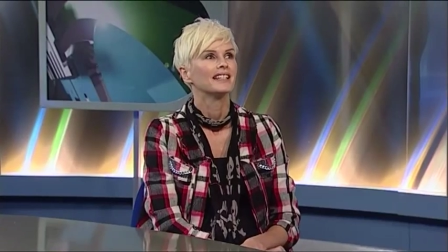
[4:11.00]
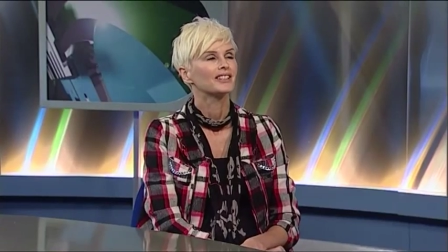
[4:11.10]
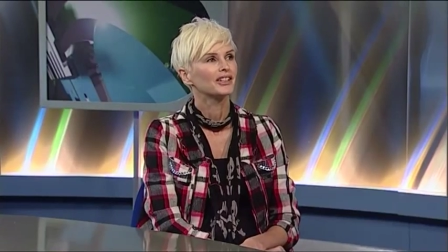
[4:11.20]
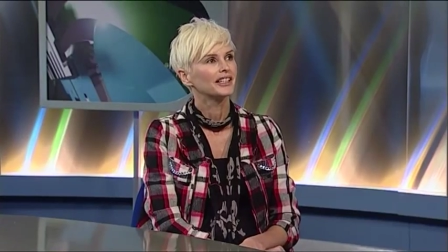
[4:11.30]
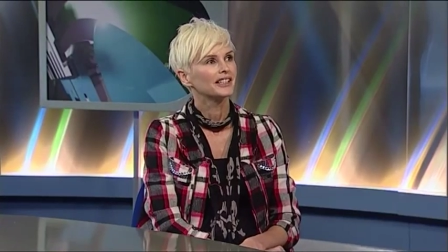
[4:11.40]

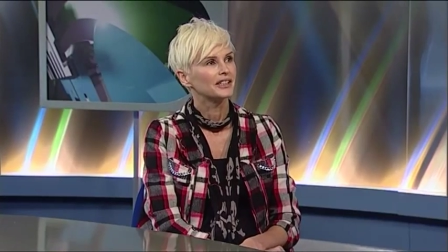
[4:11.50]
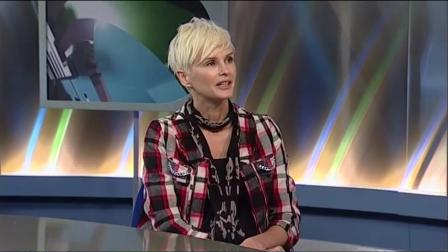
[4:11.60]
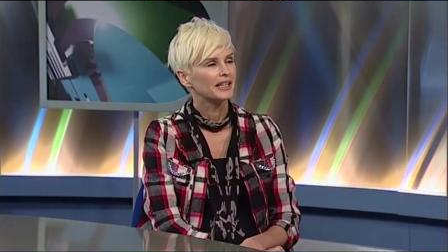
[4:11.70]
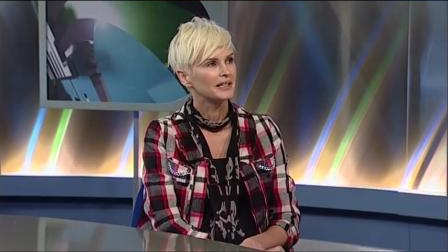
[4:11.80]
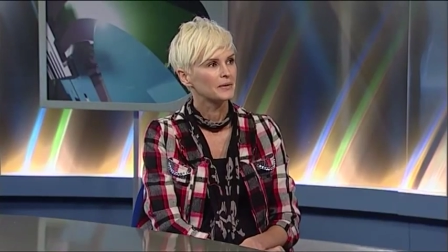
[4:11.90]
Dio.
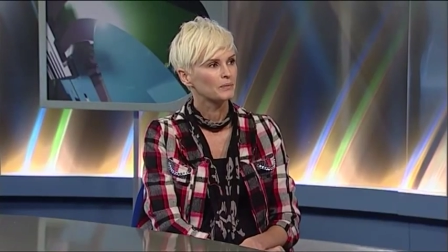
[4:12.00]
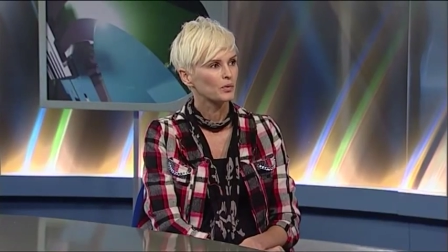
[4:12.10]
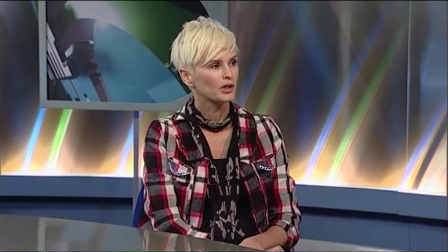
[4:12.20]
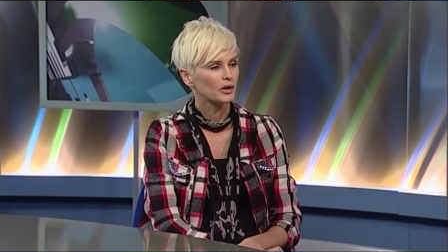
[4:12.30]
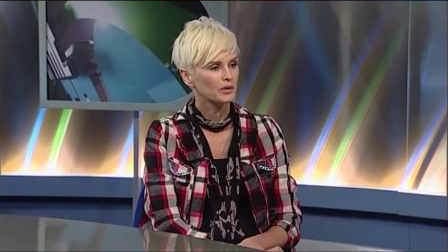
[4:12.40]
Um,
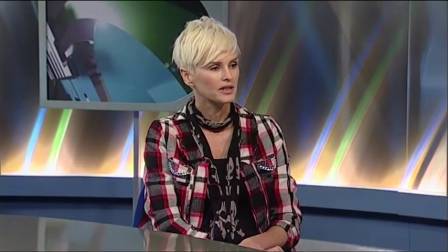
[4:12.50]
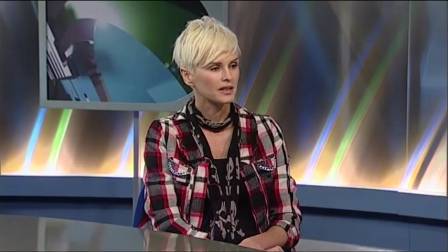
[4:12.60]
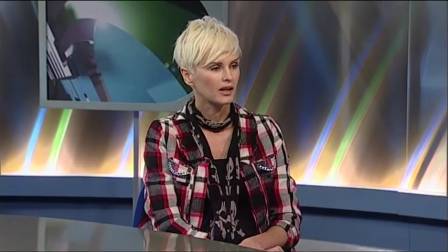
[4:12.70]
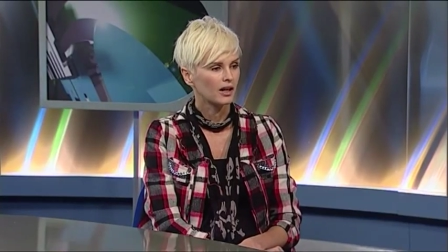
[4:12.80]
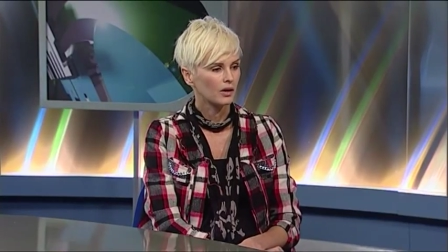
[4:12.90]
when I
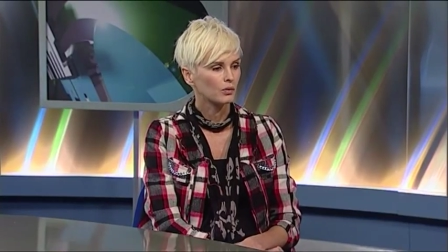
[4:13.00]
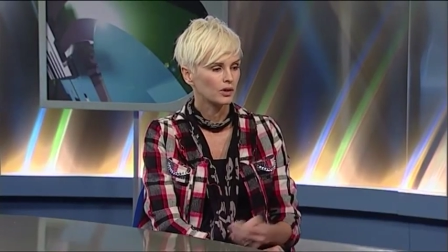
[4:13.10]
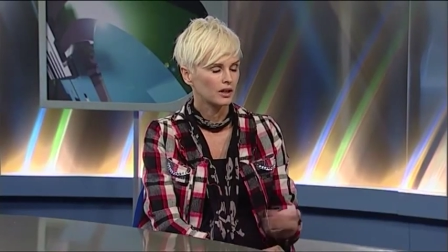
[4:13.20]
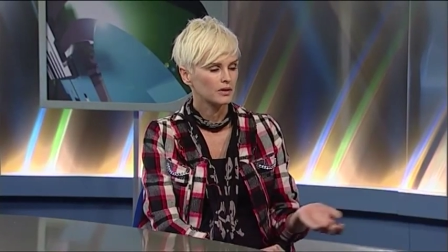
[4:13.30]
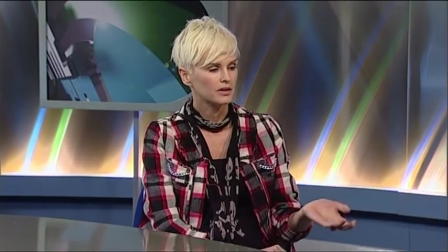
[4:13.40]
was uh,
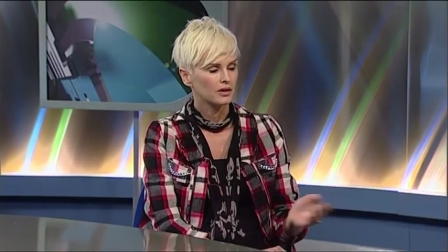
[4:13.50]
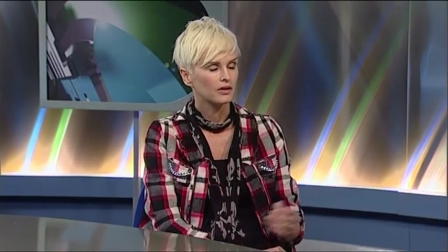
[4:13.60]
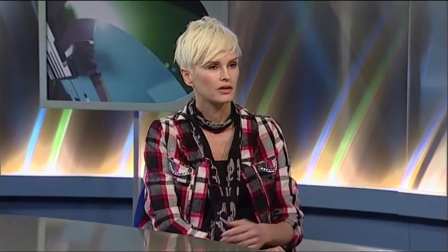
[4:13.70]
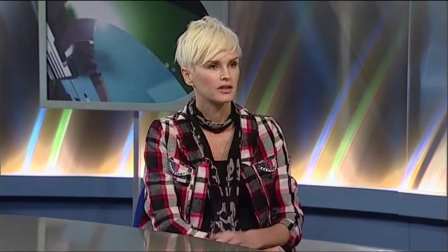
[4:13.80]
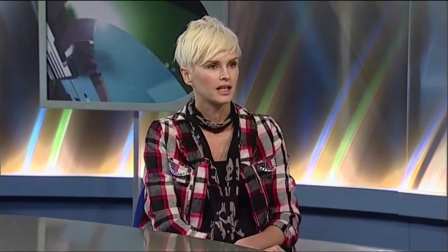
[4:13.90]
when I was
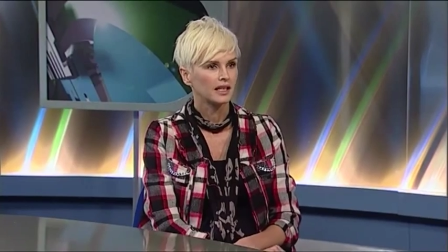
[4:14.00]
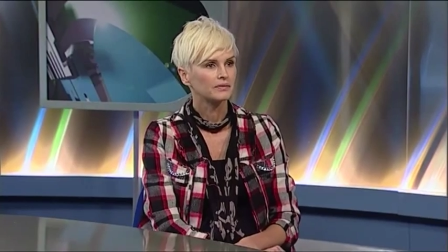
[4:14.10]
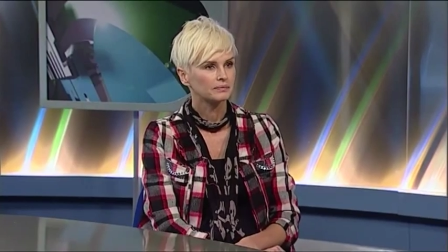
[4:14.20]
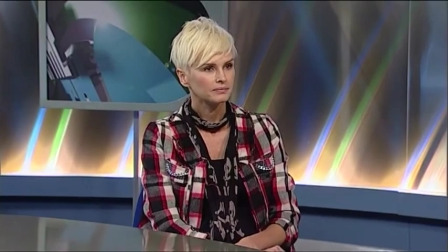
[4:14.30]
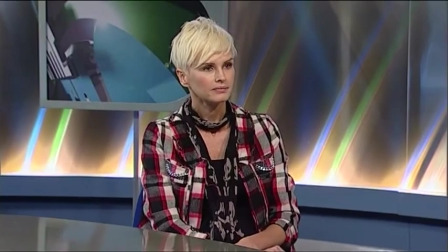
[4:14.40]
turned
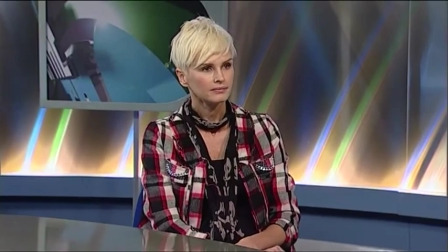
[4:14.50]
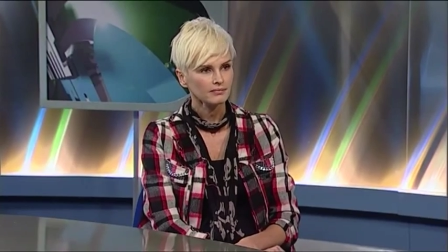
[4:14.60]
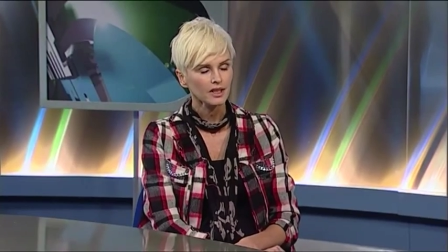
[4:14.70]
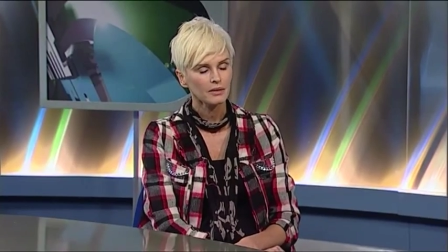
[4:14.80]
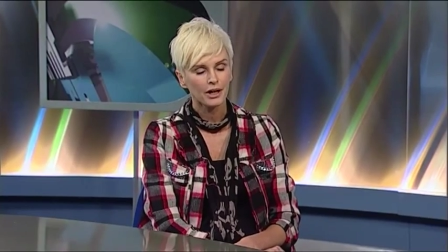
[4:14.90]
thirteen,
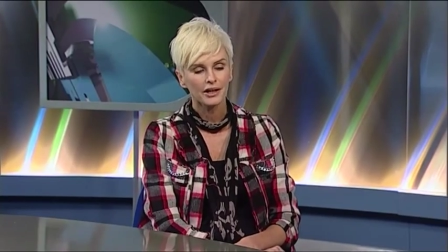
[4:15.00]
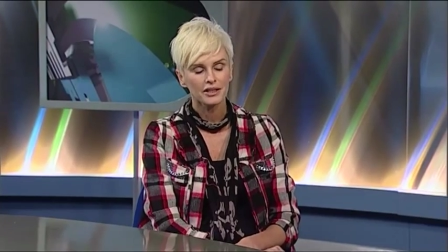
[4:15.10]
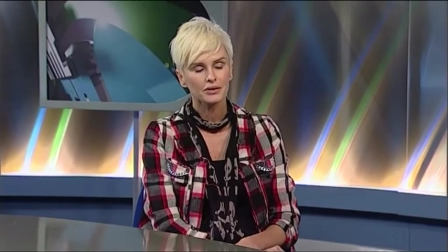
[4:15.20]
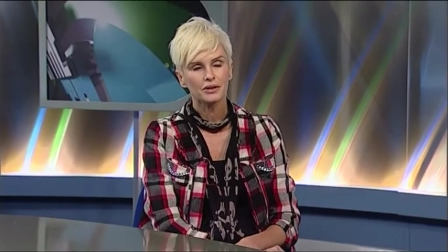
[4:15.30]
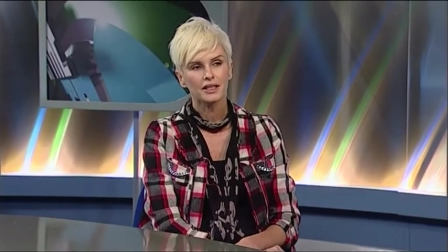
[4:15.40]
yeah. my high
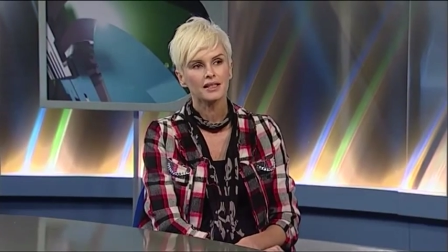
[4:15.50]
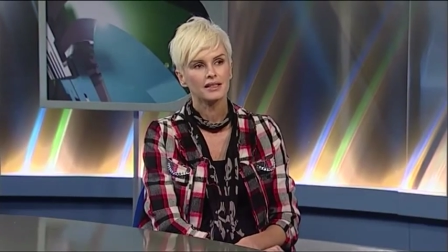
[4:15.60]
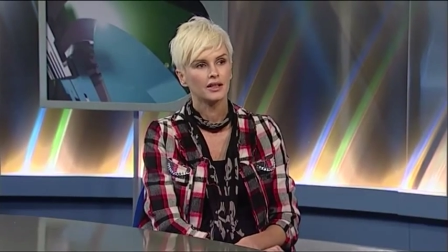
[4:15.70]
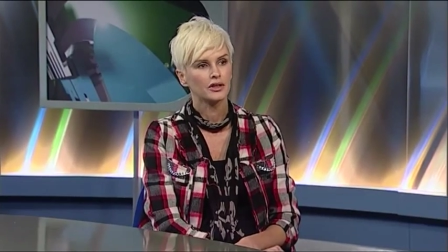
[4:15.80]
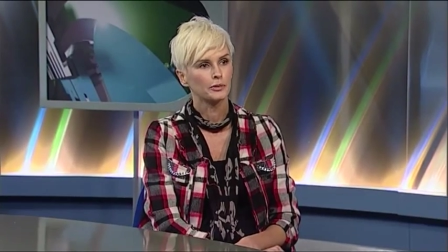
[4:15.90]
school
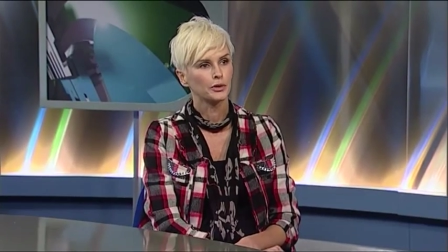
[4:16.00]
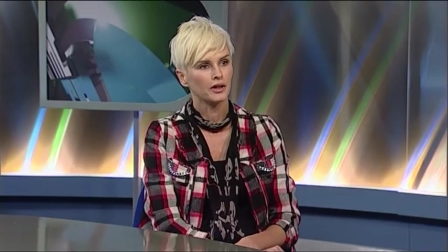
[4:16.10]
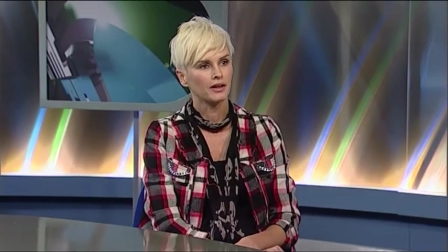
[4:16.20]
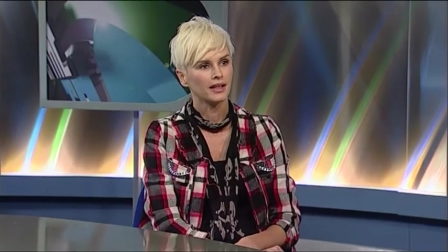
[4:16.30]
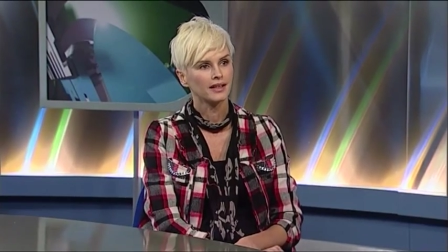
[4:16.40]
years, and I was a
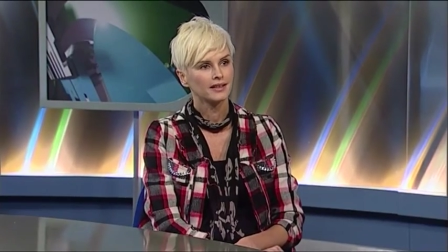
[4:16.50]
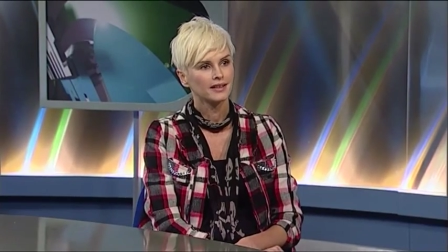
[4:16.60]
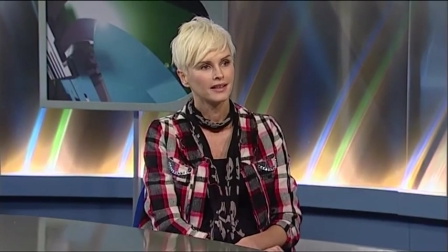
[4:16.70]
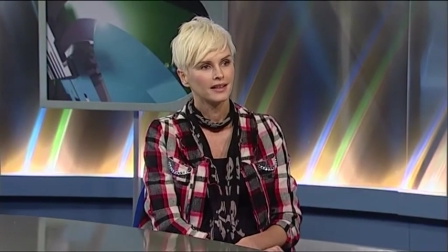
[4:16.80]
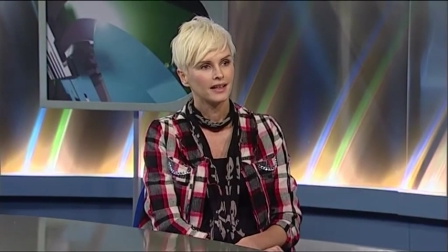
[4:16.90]
boarder there
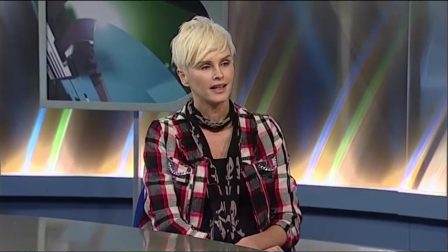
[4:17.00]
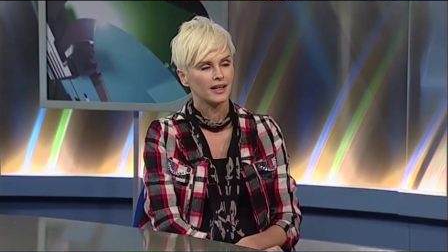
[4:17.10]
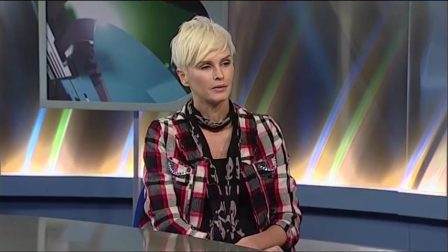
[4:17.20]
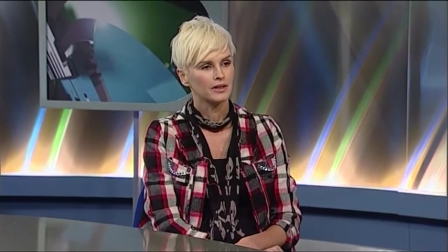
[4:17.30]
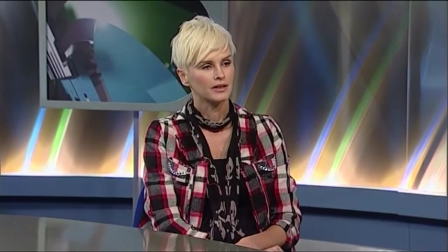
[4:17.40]

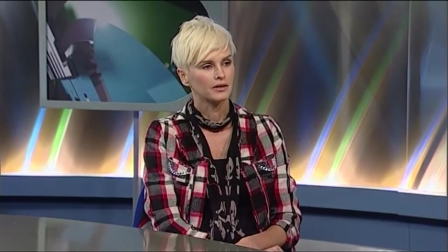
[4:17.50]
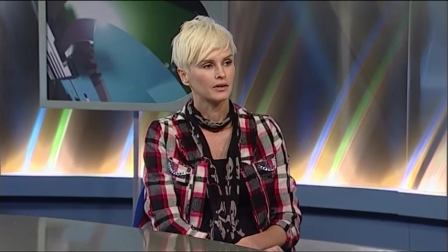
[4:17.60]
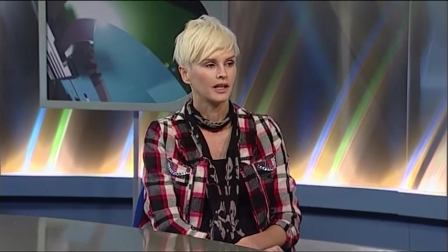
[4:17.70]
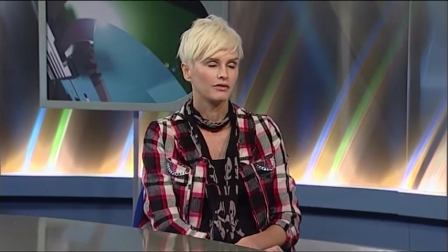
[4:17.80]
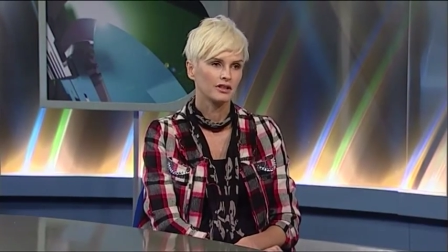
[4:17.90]
um,
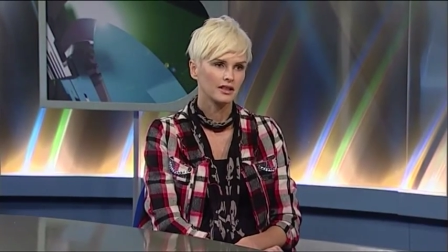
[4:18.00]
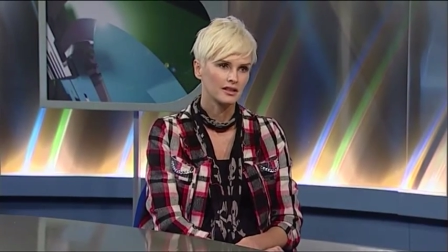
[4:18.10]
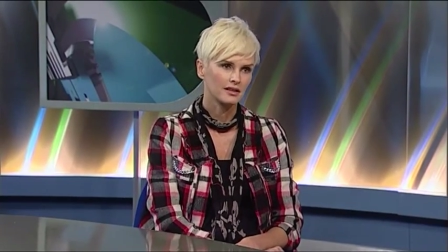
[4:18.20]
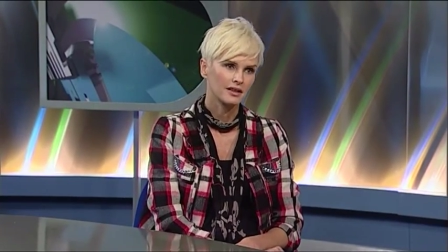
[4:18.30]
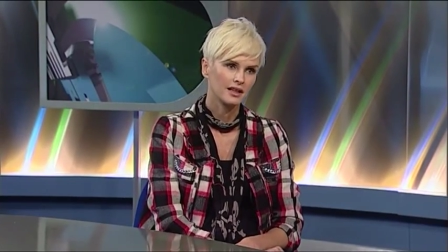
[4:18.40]
until I
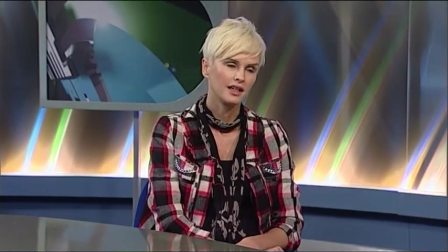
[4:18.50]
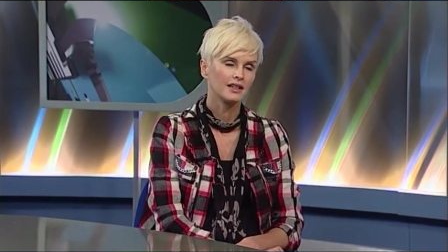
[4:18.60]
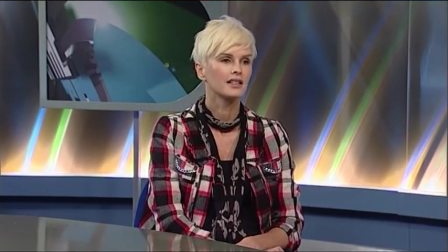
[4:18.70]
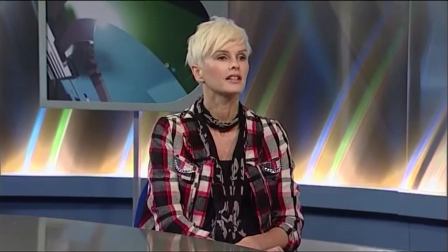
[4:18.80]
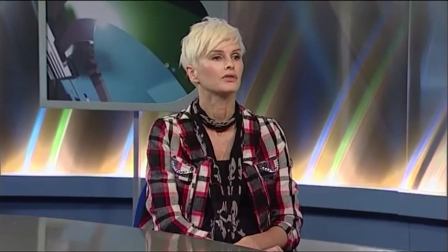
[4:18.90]
finished in
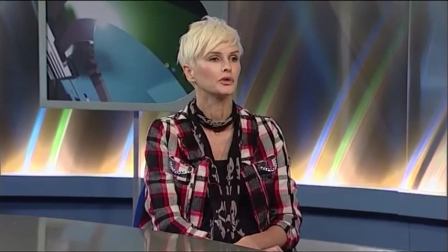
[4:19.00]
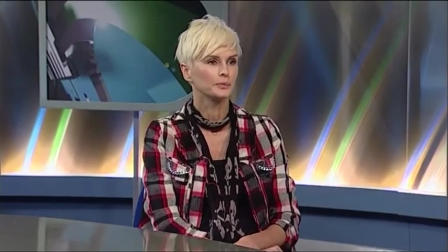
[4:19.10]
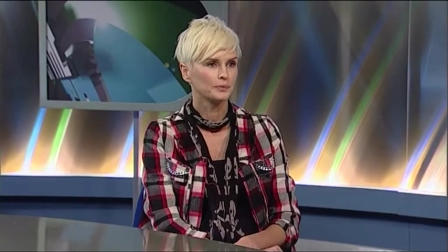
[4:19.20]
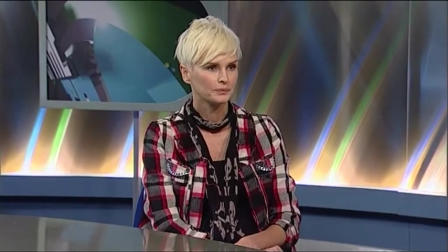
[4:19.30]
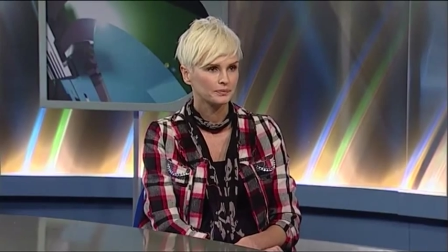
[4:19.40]
a sixth form.